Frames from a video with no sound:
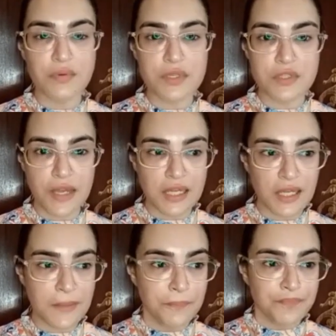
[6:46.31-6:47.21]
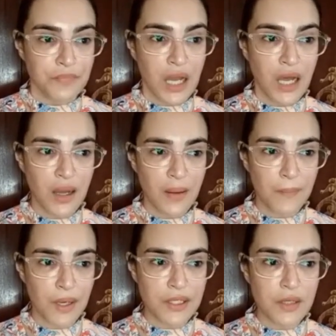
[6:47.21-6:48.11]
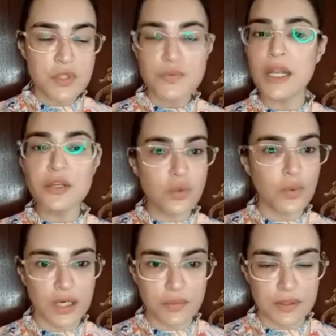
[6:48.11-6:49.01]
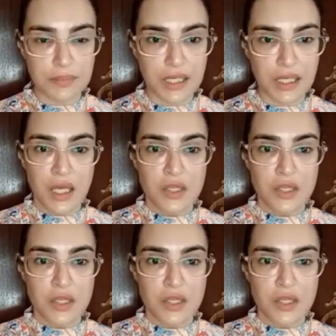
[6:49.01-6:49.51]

He was very he was willing to work with me.